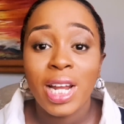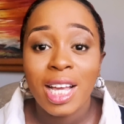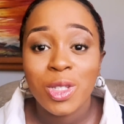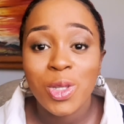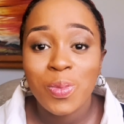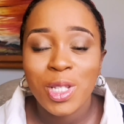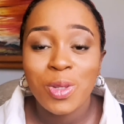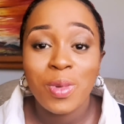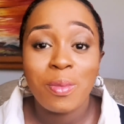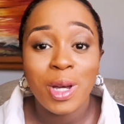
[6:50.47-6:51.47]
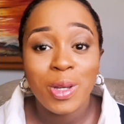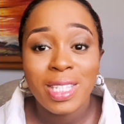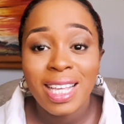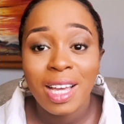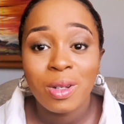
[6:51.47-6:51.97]
you like to speak to me about your
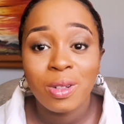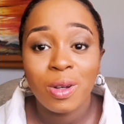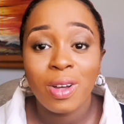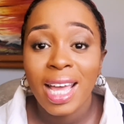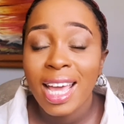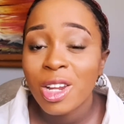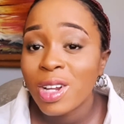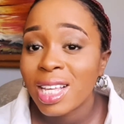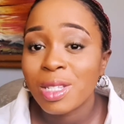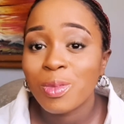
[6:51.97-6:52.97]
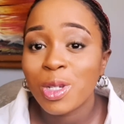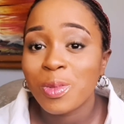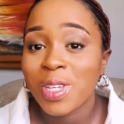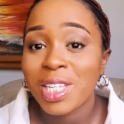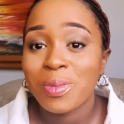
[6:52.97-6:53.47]
cycle or any other
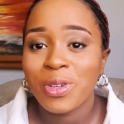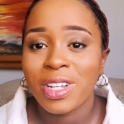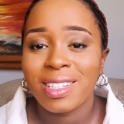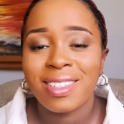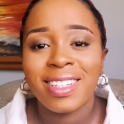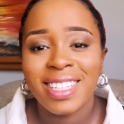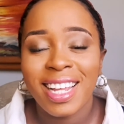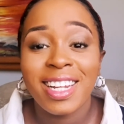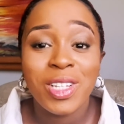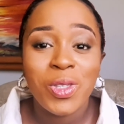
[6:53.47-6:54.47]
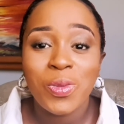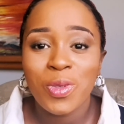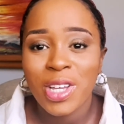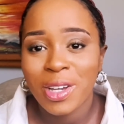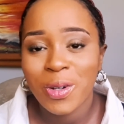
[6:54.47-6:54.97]
symptoms you experience? There are links to
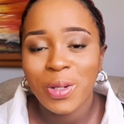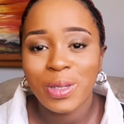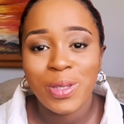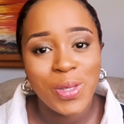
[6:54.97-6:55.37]
book a call